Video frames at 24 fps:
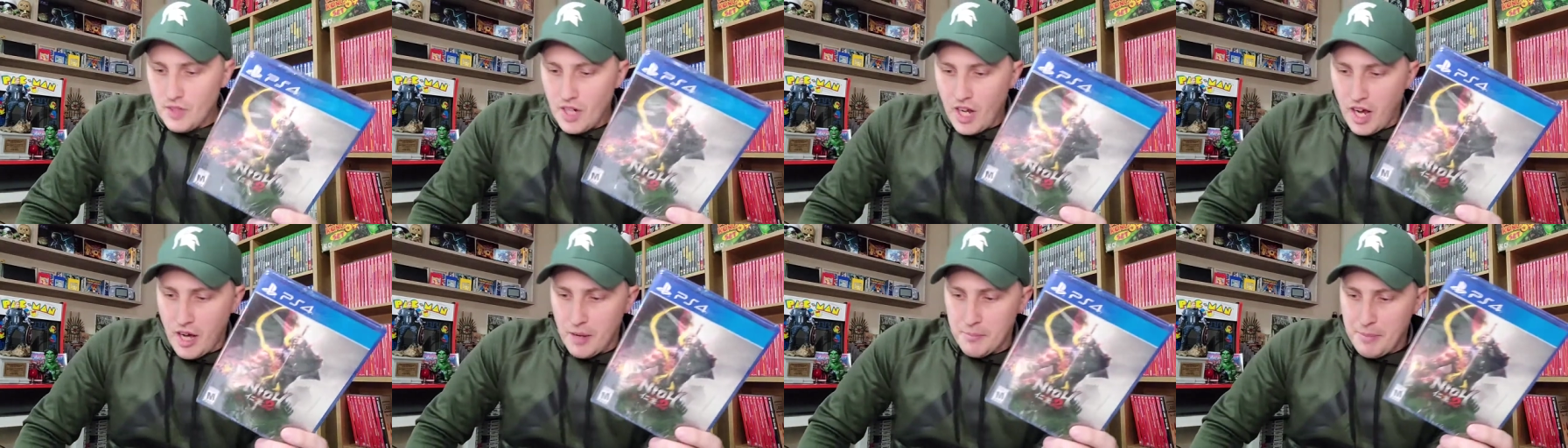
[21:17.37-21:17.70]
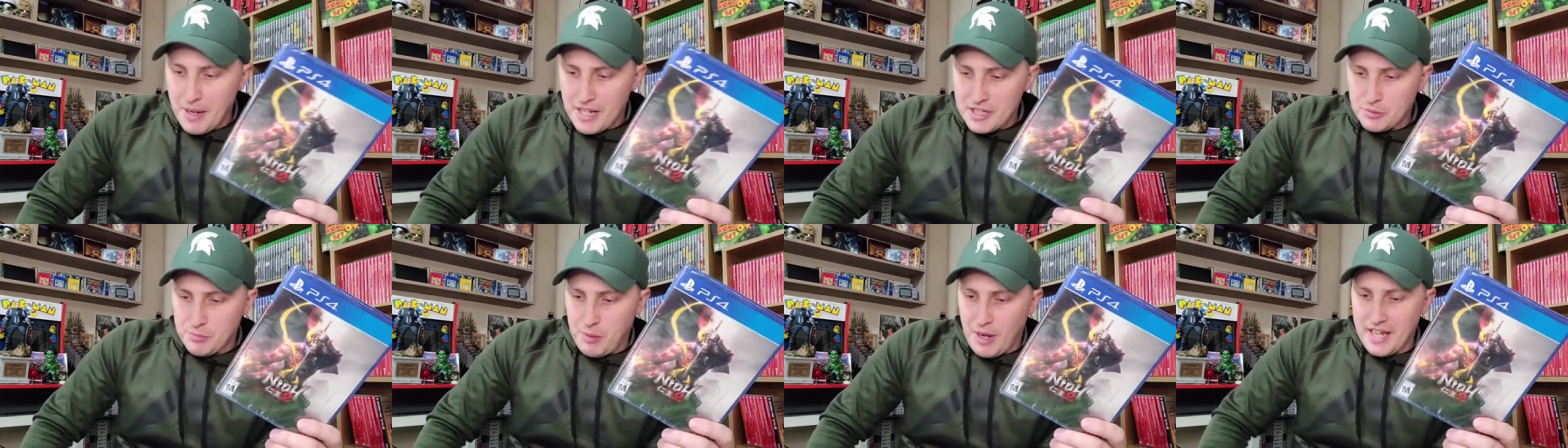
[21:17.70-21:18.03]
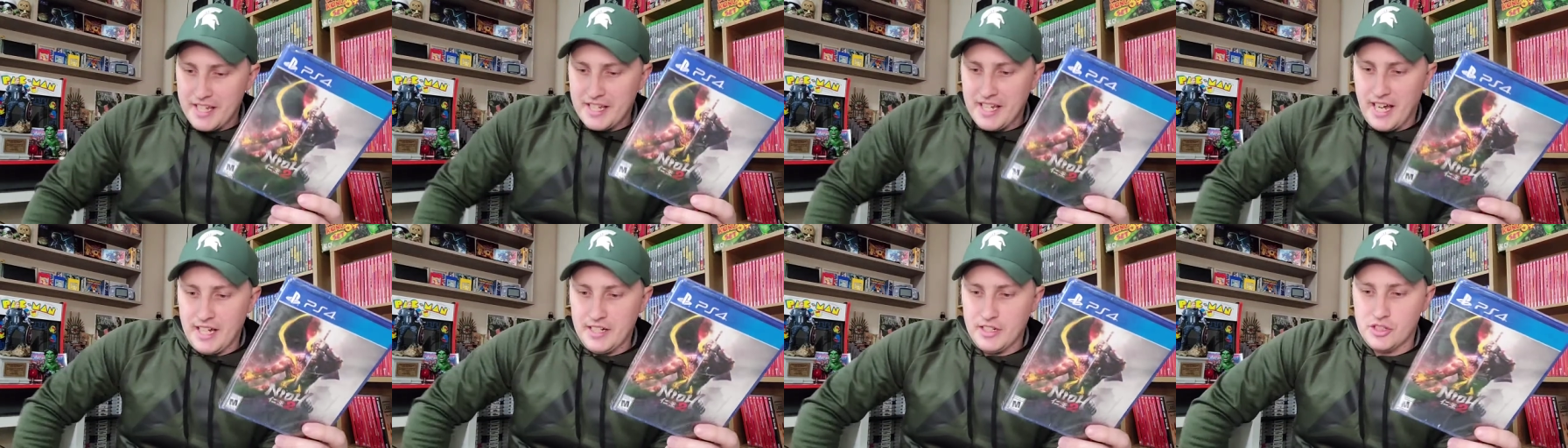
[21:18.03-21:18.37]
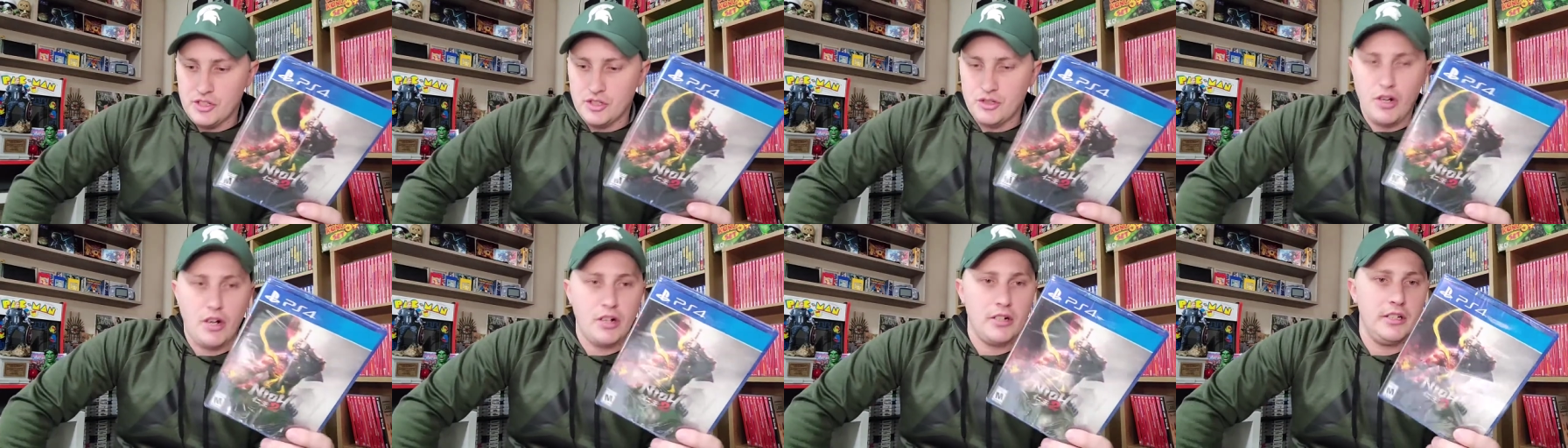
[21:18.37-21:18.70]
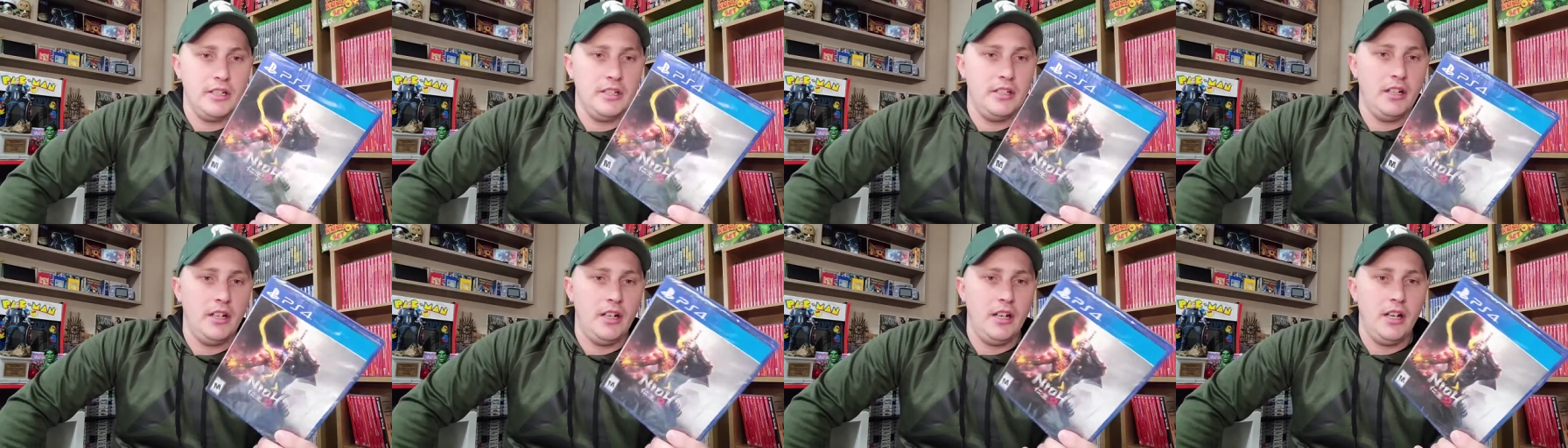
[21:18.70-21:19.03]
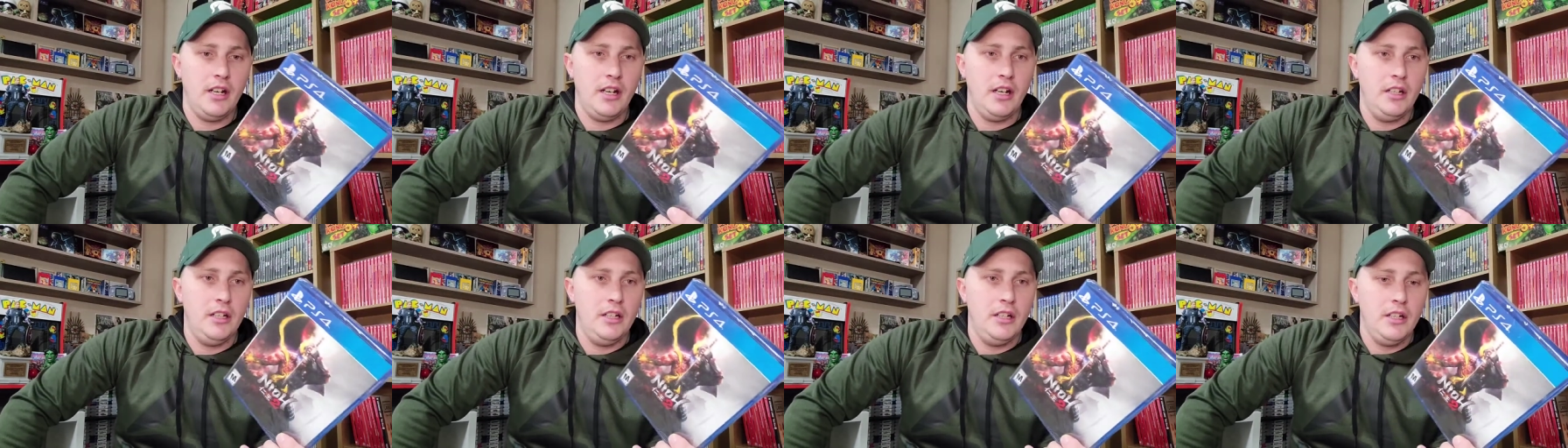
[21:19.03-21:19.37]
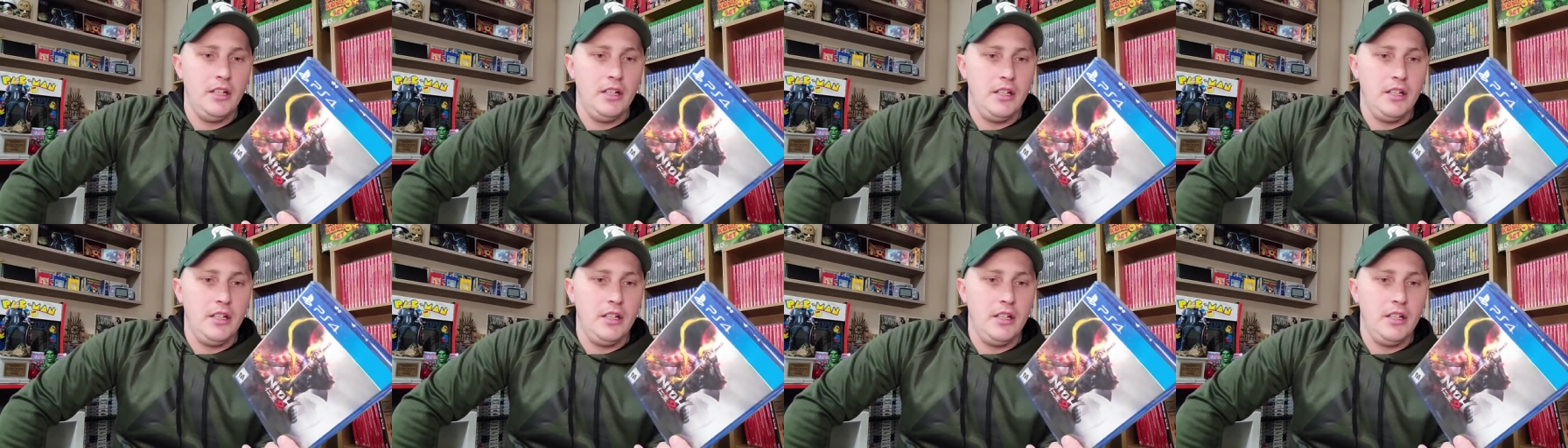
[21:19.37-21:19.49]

uh, Best Buy kind of started... Uh,